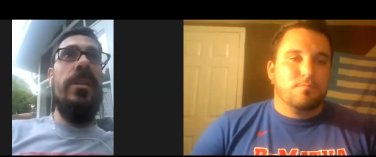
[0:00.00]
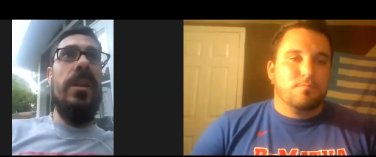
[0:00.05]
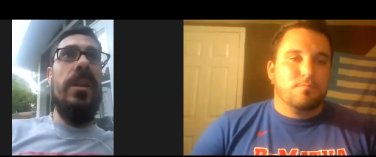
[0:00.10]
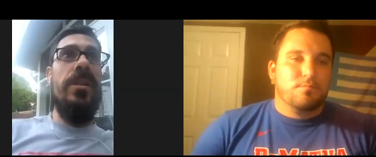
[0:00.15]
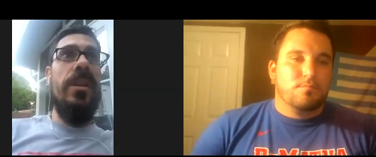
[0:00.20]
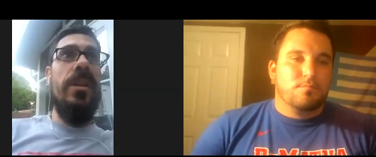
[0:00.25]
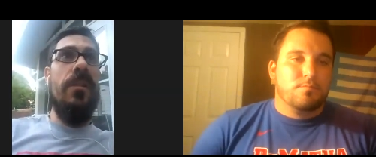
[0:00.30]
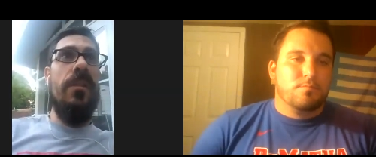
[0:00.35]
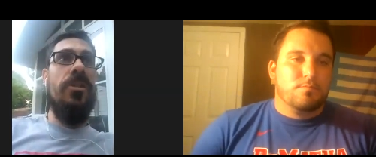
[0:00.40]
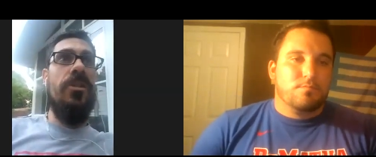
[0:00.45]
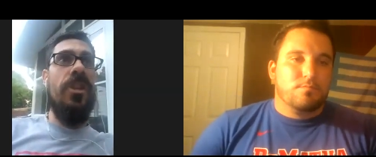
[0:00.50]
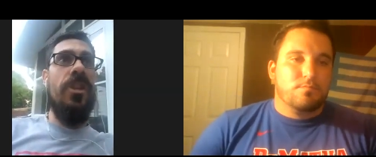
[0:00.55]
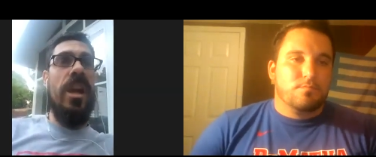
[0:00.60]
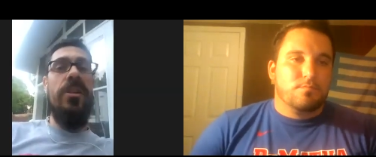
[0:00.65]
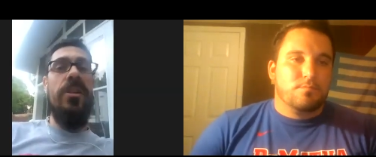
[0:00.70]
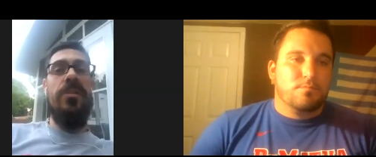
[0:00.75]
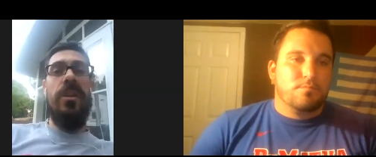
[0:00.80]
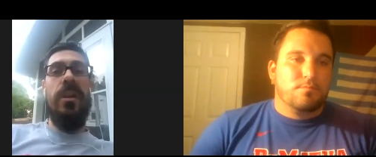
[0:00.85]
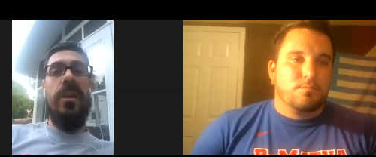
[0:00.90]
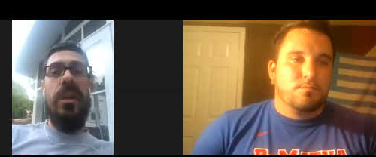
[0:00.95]
Speaker 1: ever changing.
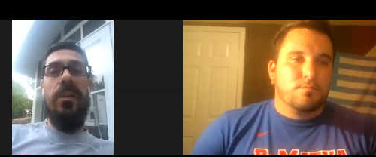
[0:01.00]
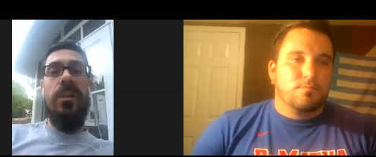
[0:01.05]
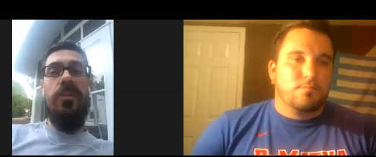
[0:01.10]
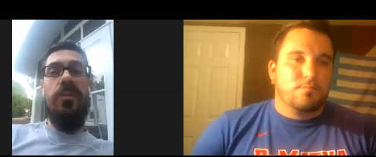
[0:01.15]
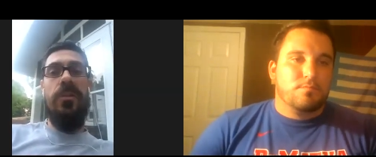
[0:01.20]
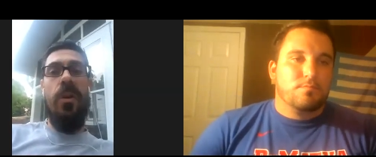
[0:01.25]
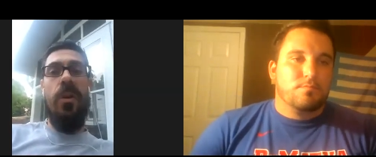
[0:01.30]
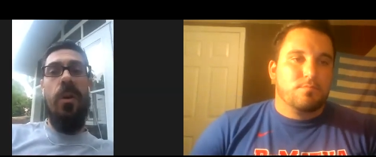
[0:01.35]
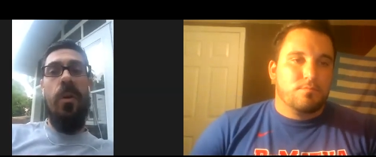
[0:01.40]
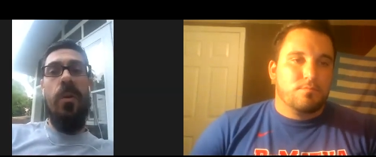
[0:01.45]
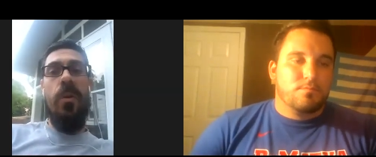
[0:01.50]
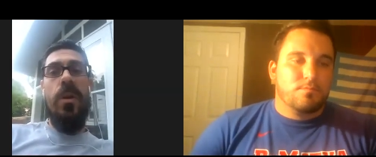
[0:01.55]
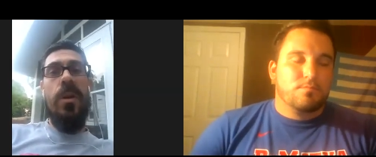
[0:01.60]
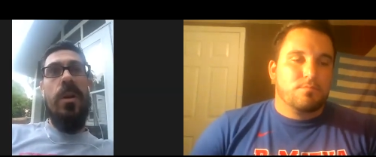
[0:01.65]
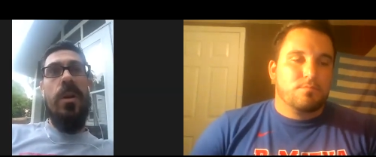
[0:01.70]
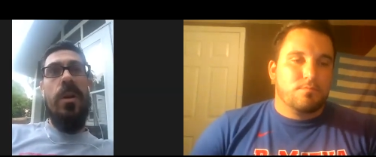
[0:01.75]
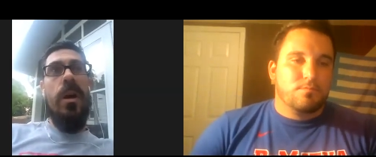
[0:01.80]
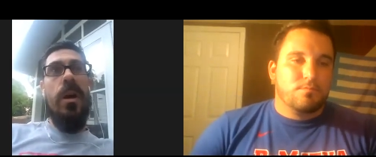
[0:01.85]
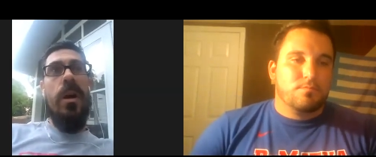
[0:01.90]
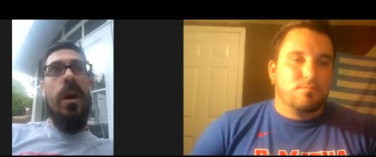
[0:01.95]
And so
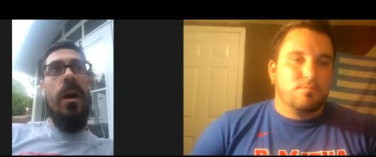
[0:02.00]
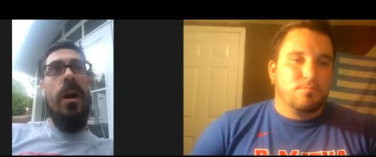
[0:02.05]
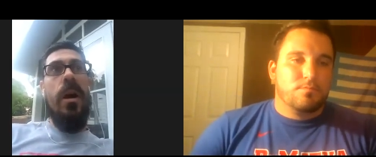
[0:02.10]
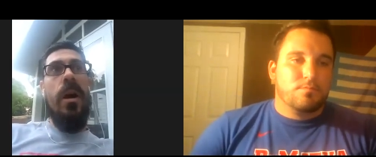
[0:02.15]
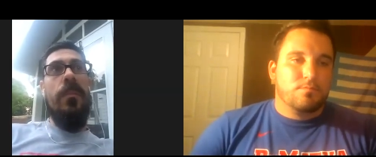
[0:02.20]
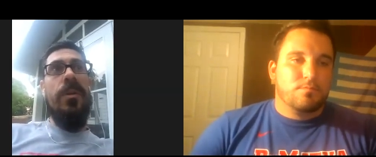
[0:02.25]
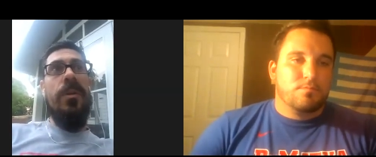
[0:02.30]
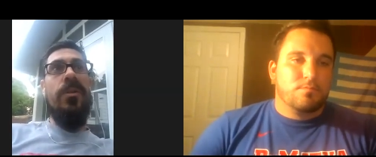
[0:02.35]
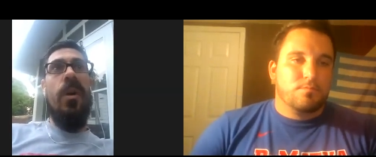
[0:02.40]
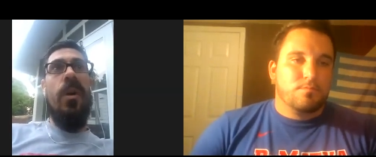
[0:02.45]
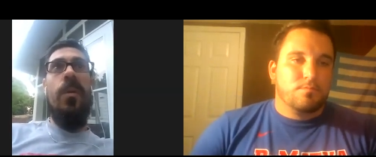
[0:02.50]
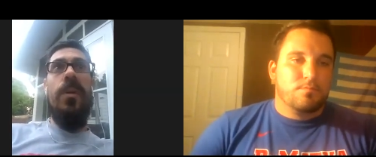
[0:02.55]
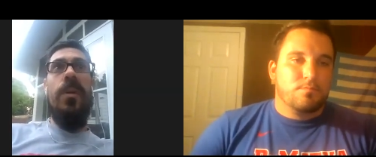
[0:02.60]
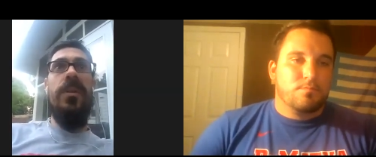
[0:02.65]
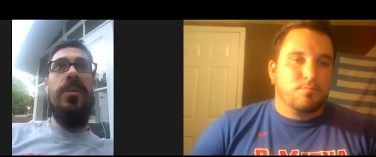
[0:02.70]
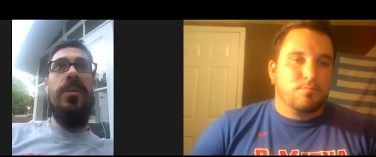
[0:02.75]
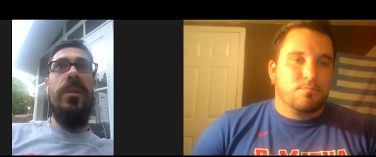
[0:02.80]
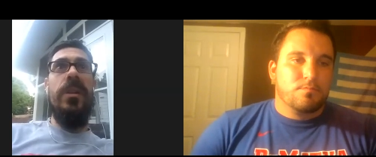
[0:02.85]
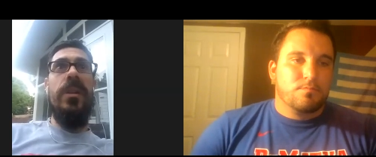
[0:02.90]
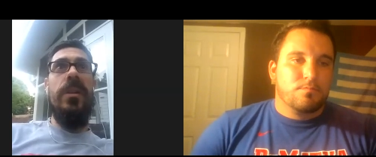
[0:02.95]
um, it's always,
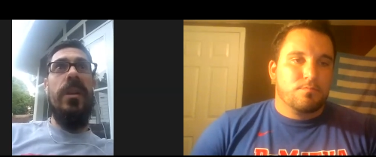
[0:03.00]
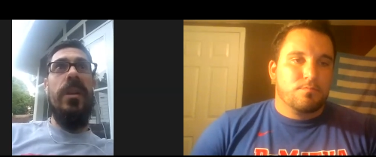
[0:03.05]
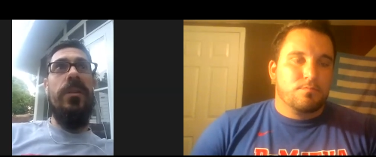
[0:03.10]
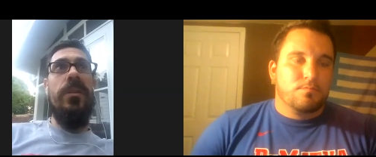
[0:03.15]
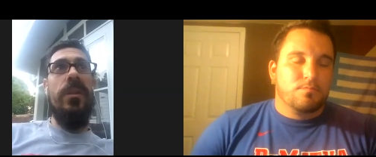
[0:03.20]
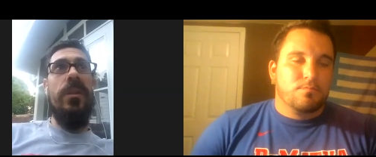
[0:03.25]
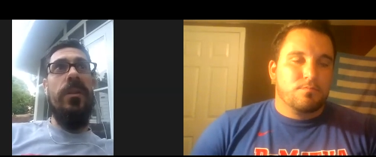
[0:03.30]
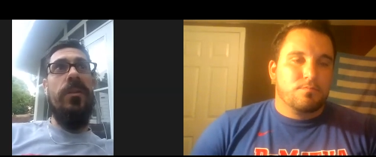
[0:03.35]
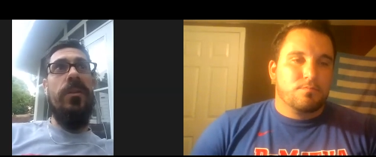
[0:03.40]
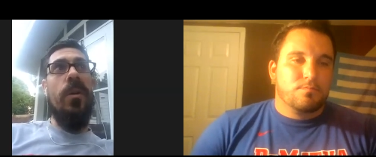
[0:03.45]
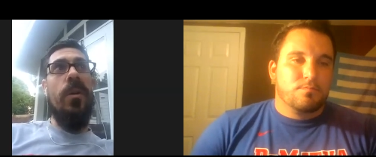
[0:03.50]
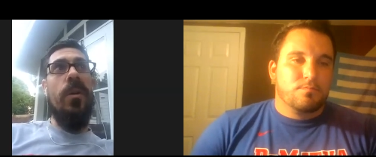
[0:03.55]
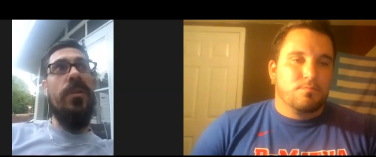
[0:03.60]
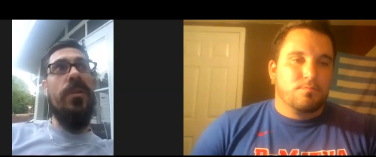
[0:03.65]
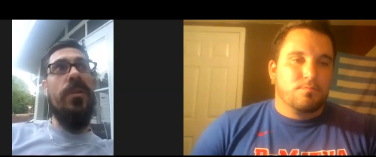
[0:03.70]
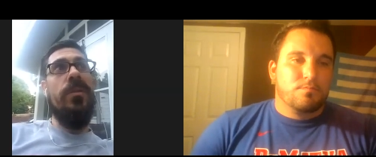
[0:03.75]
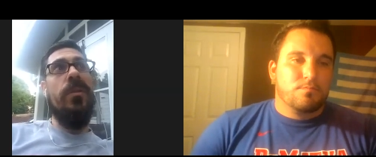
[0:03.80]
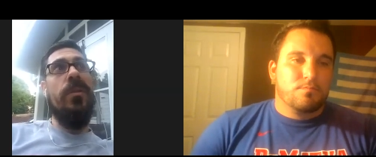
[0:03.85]
it, it's, it's always